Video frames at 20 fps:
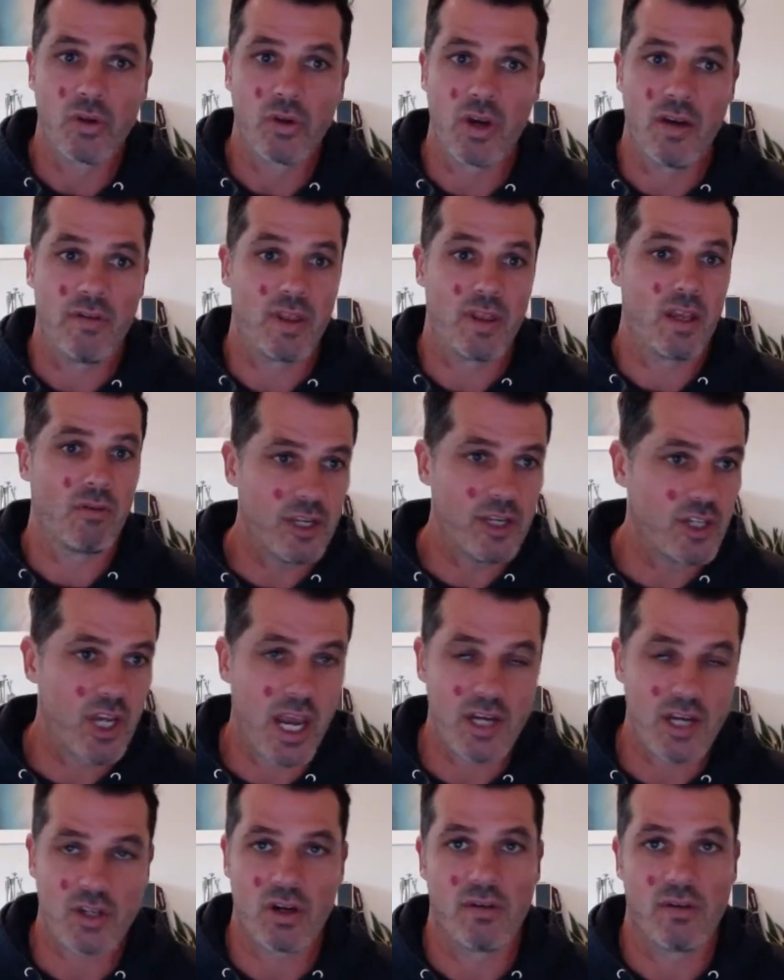Reliable
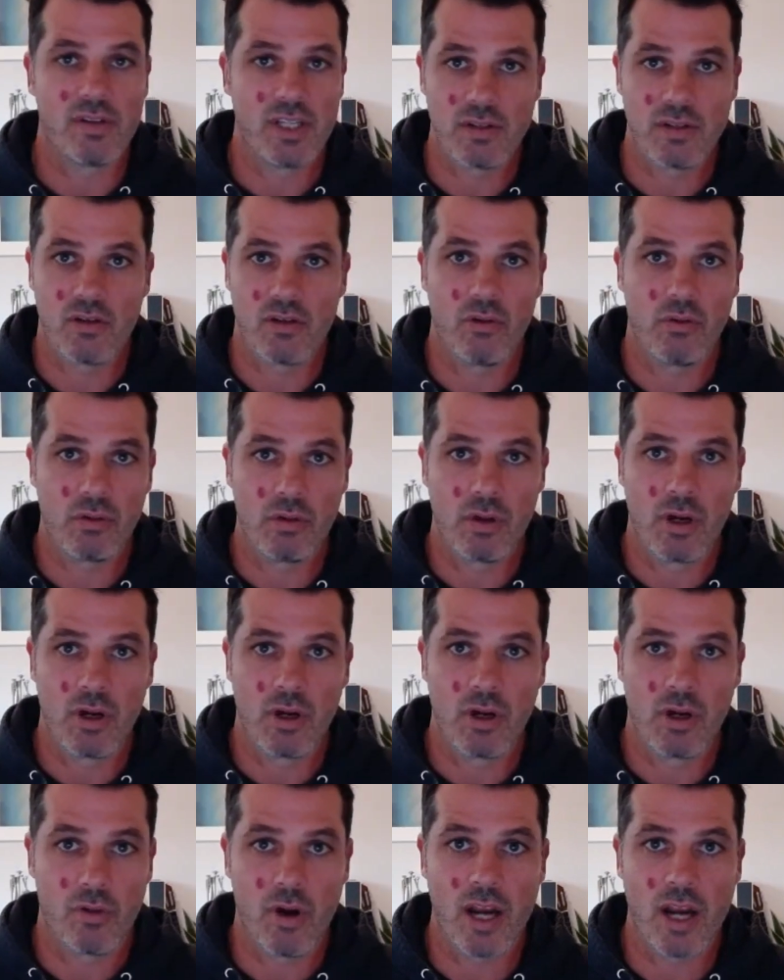Education obviously has a lot
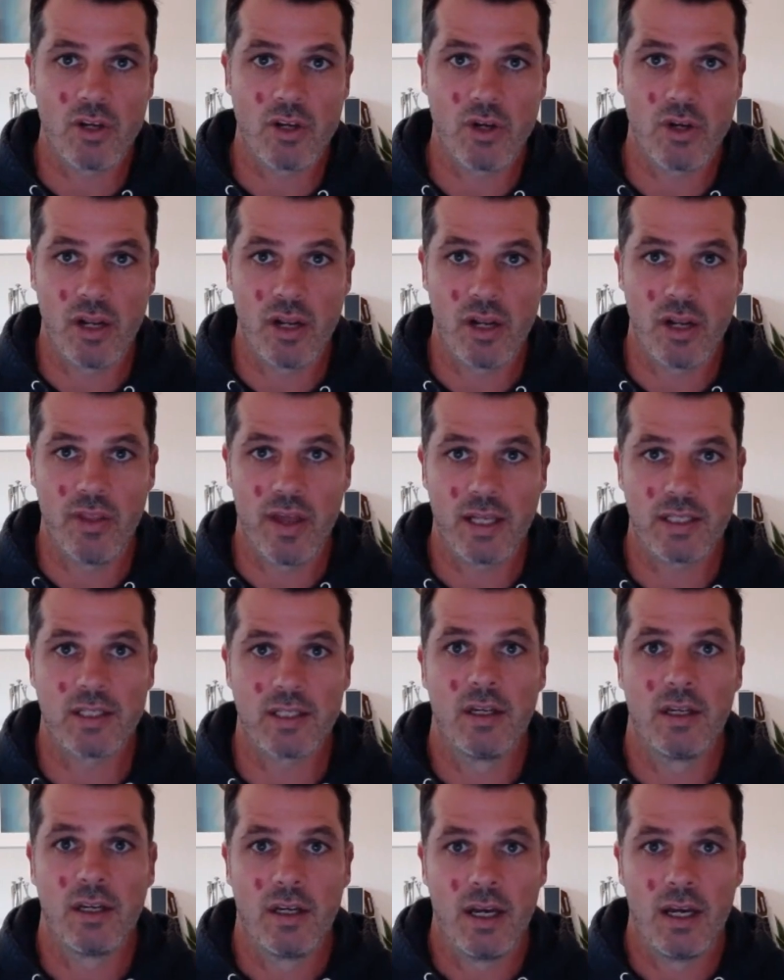of great training on that
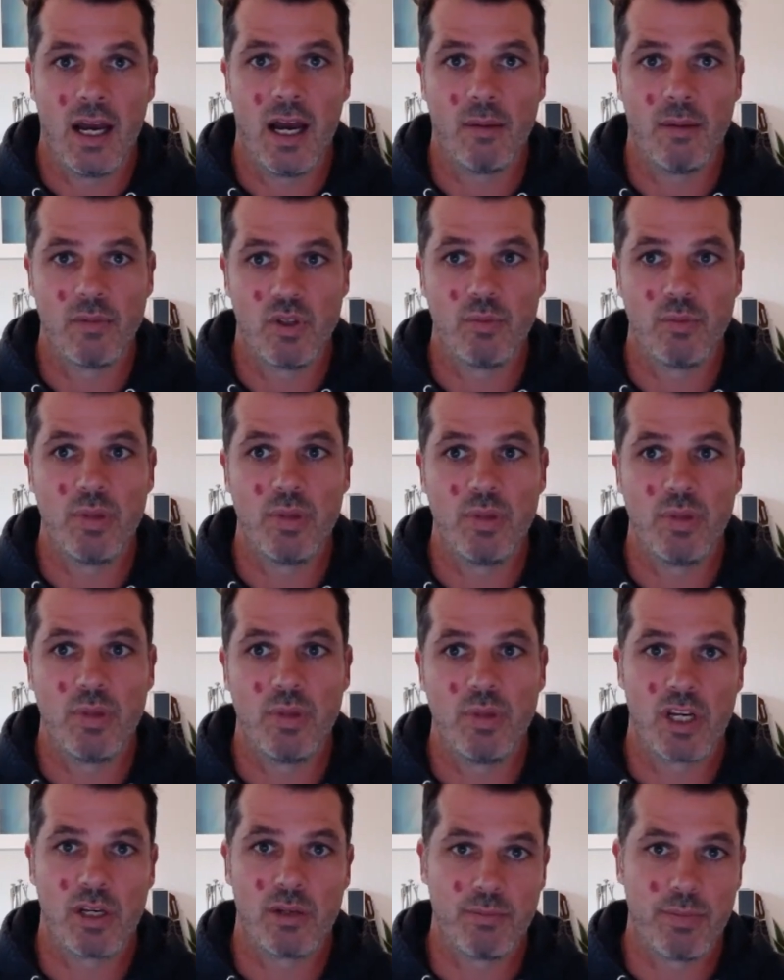to be a
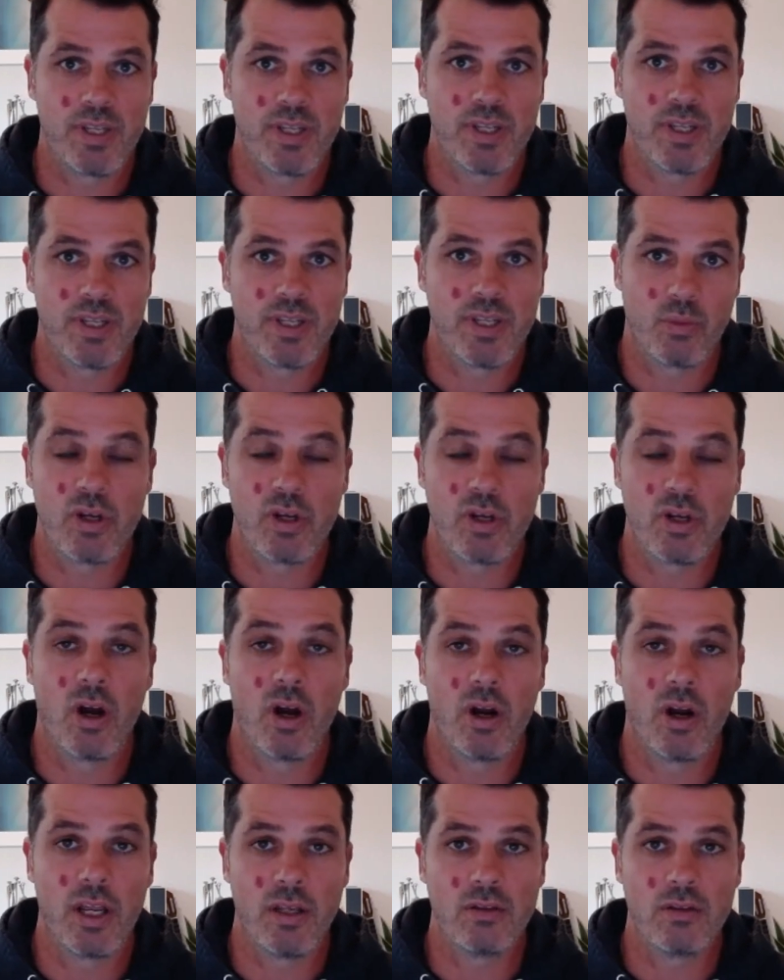legit business when you
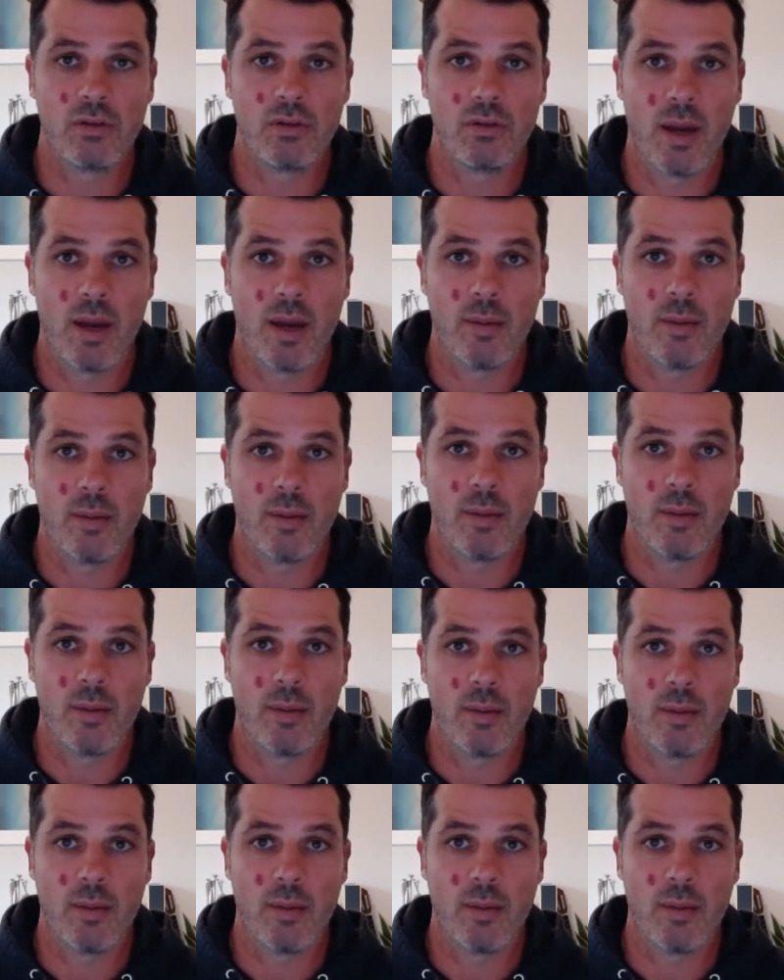go into Amazon.